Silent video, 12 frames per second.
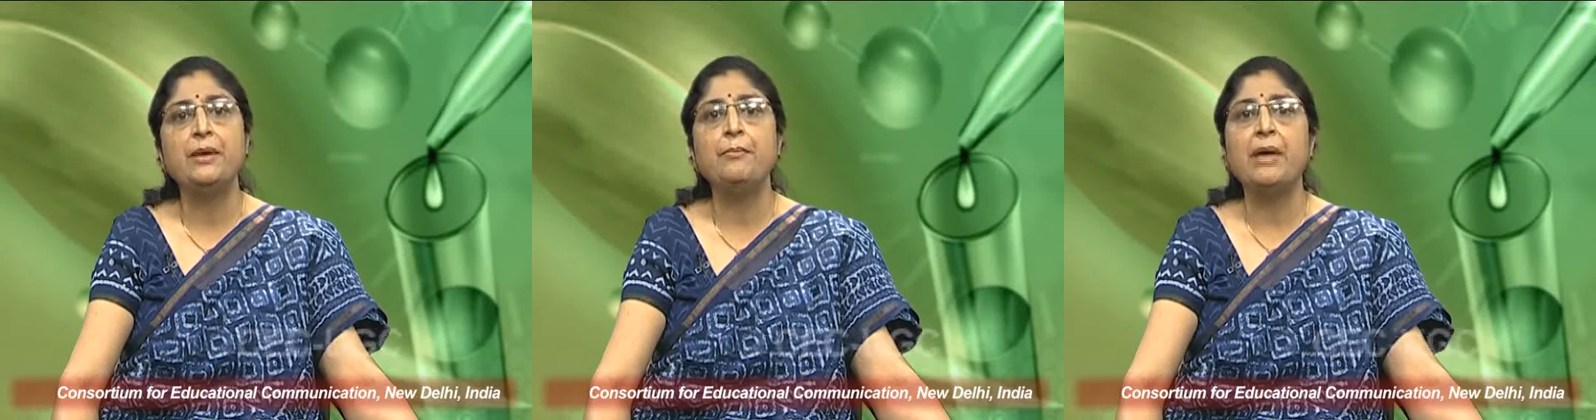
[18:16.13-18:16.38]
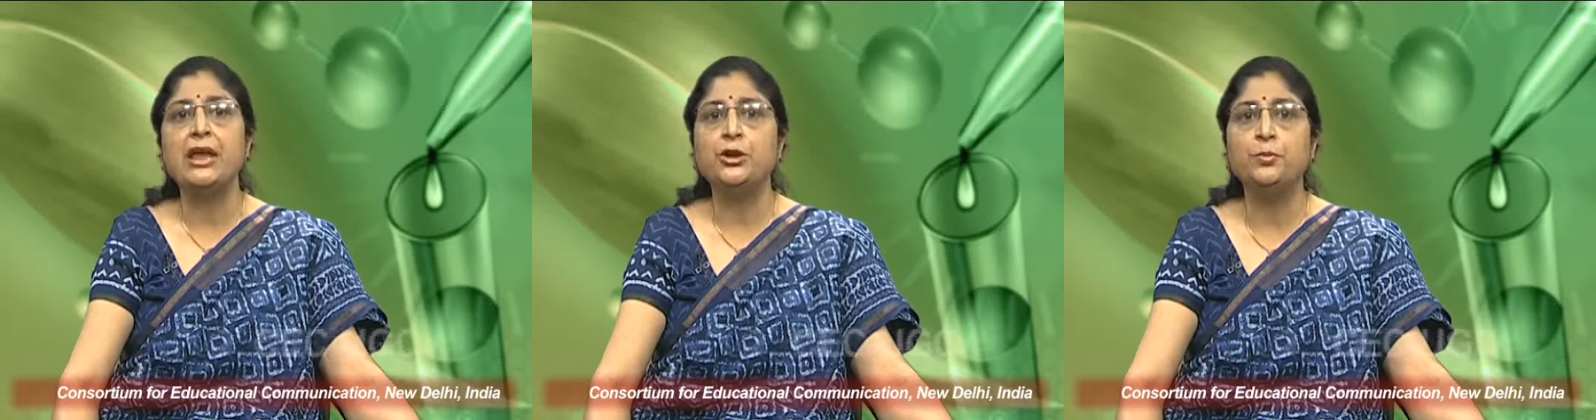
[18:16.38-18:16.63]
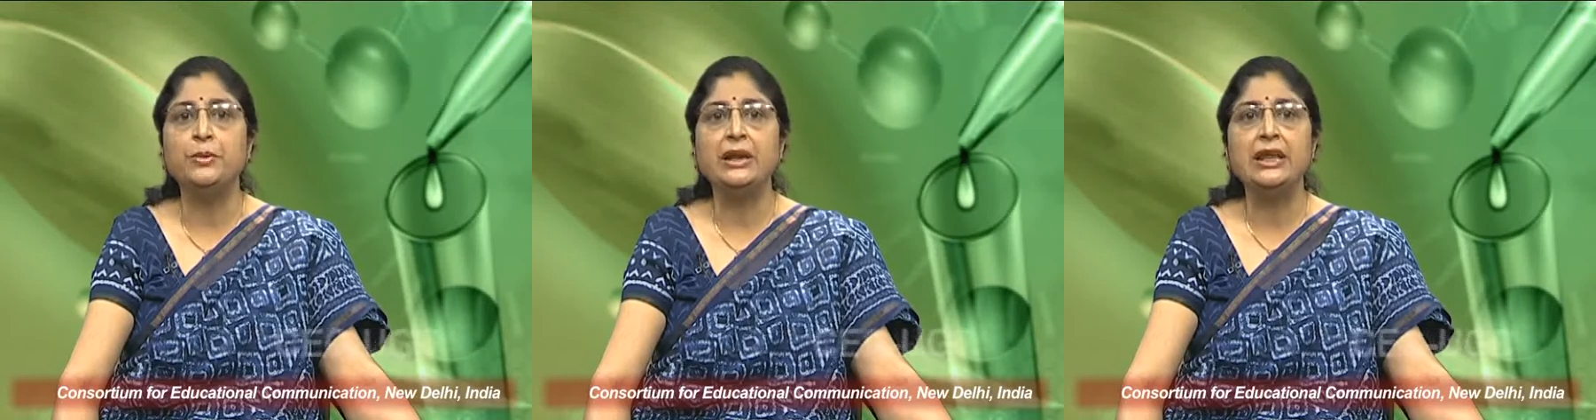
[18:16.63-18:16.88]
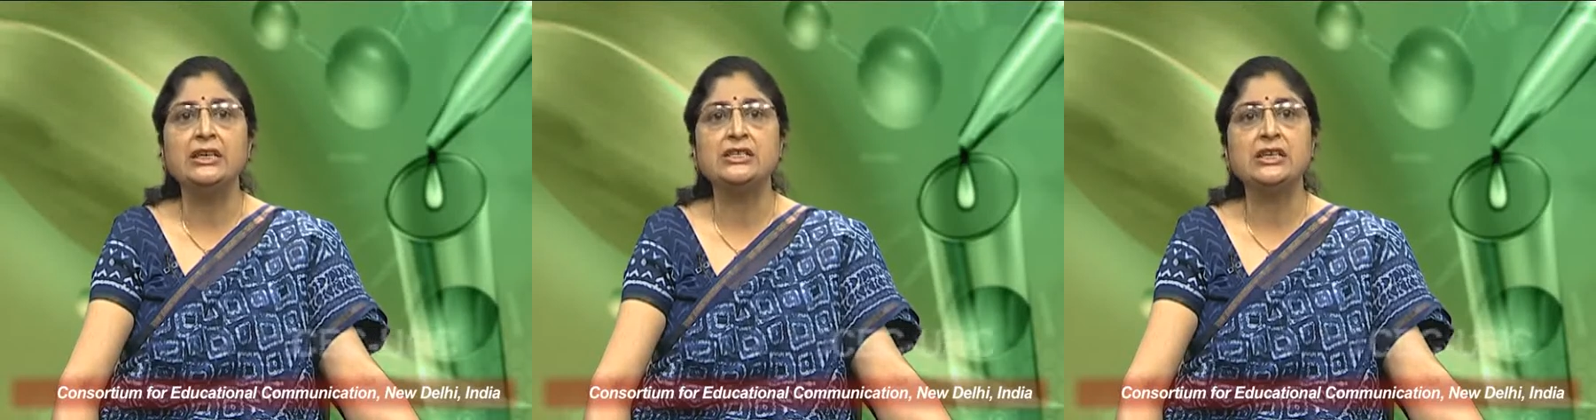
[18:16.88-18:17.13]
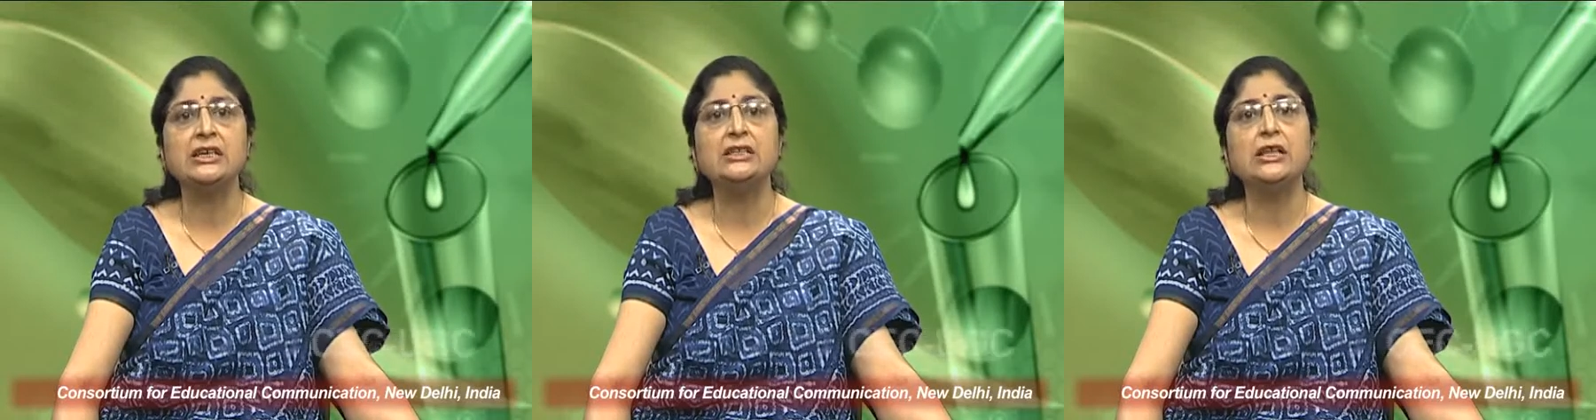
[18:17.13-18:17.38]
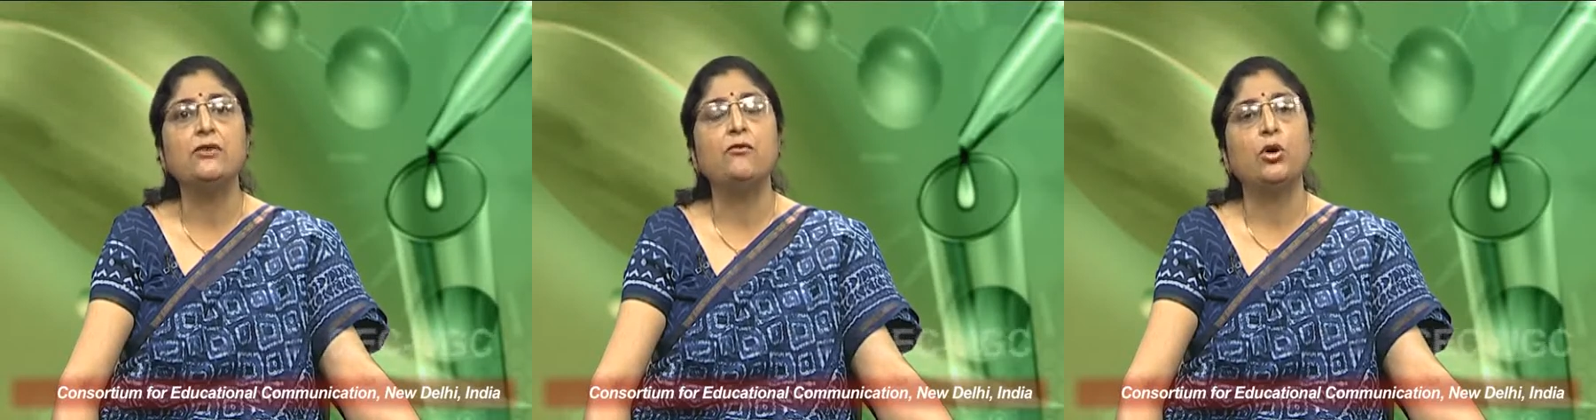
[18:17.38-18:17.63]
manipulating
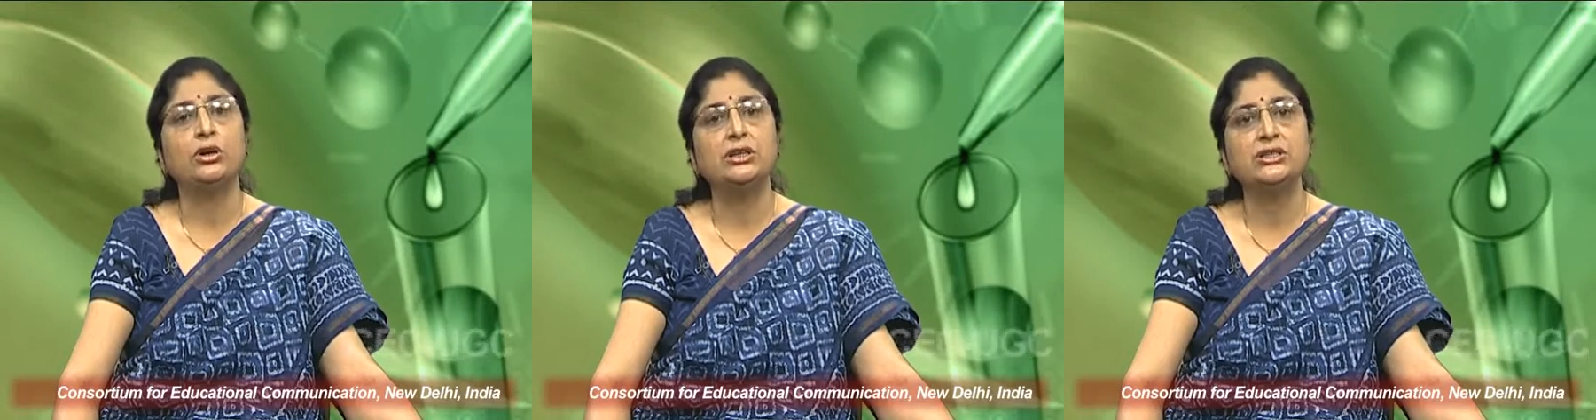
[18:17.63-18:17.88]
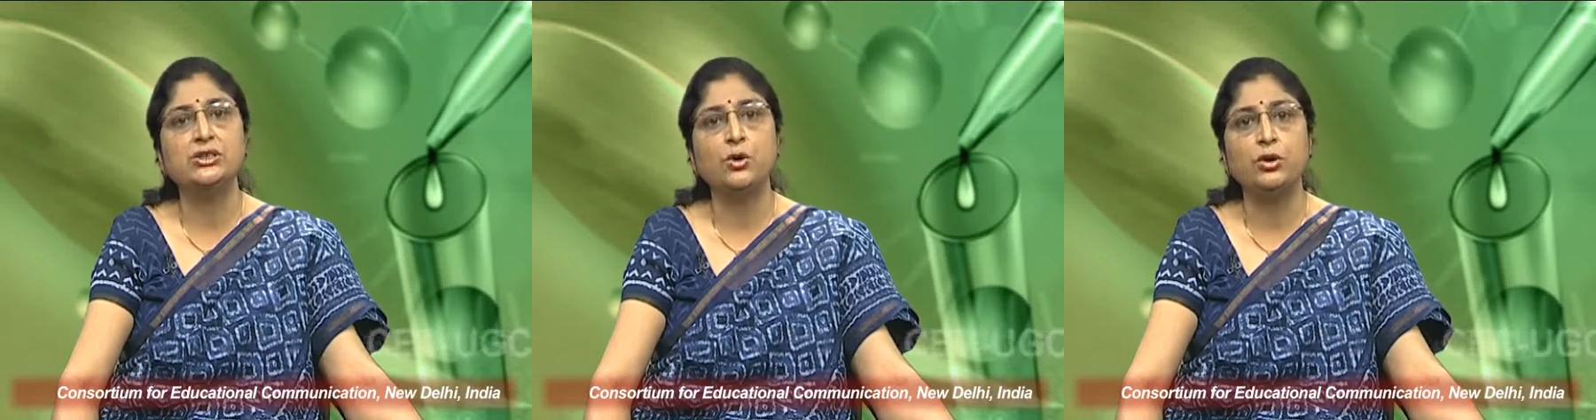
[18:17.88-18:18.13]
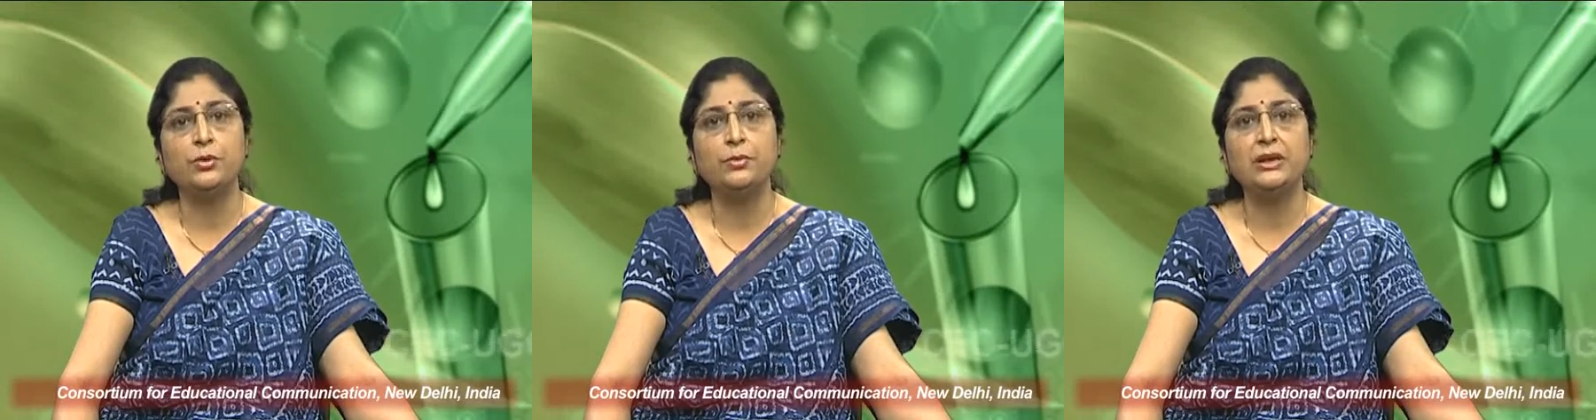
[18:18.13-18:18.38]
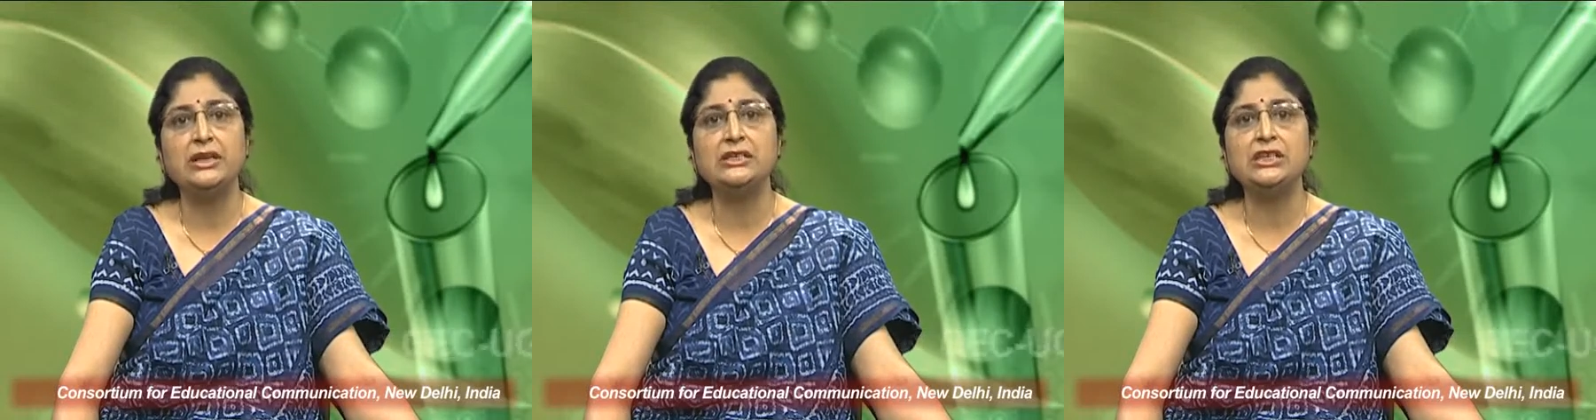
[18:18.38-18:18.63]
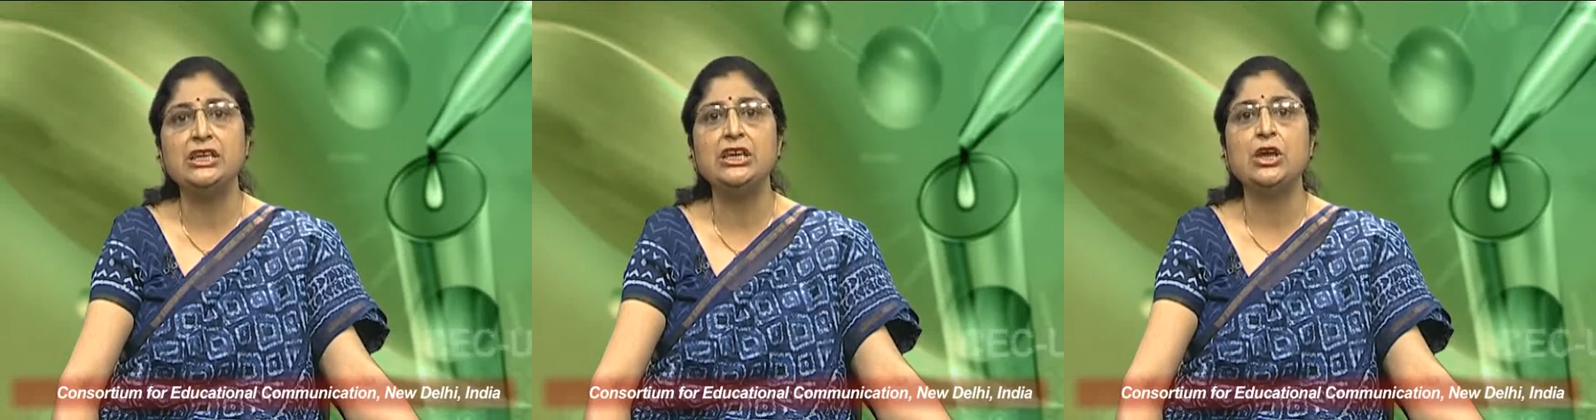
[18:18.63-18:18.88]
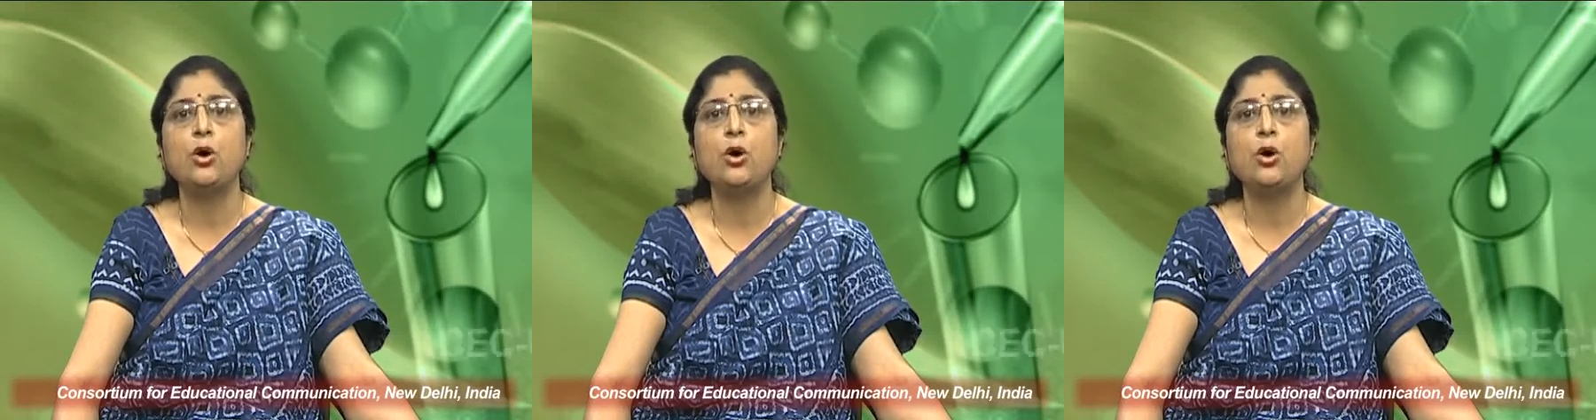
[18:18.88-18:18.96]
the water solubility